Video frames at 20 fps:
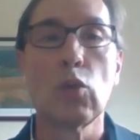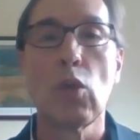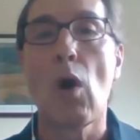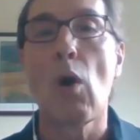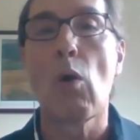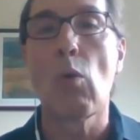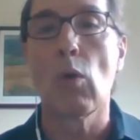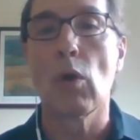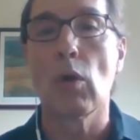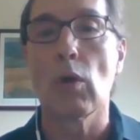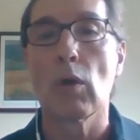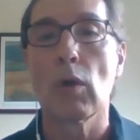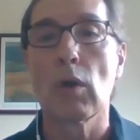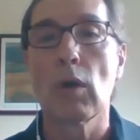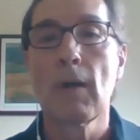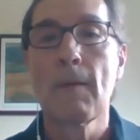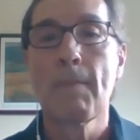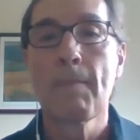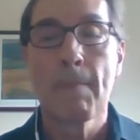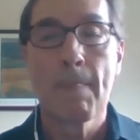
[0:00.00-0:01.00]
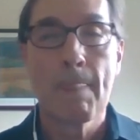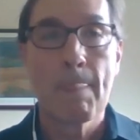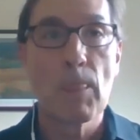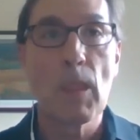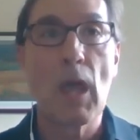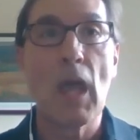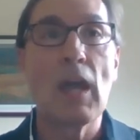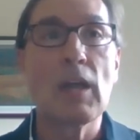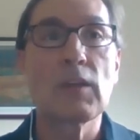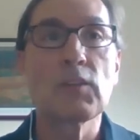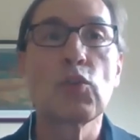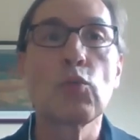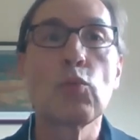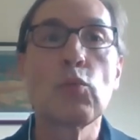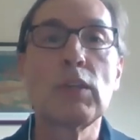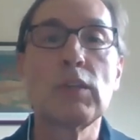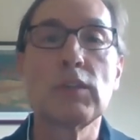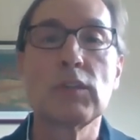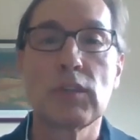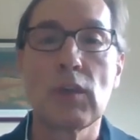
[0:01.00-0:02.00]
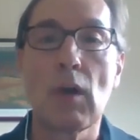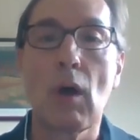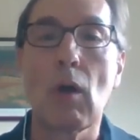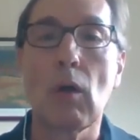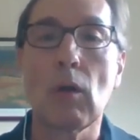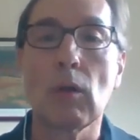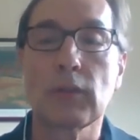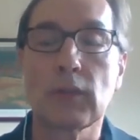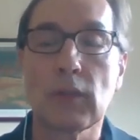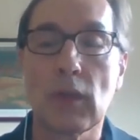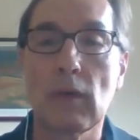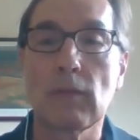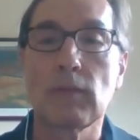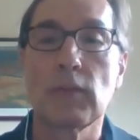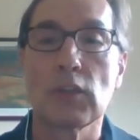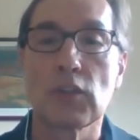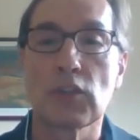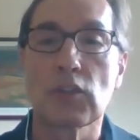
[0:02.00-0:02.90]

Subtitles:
lower as a result